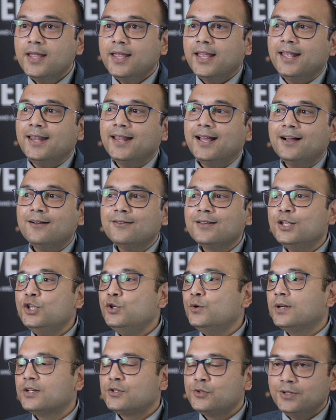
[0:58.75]
and how can
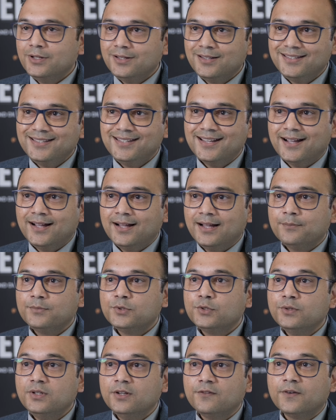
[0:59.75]
you actually adapt
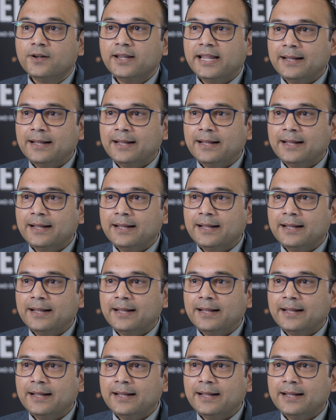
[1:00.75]
to different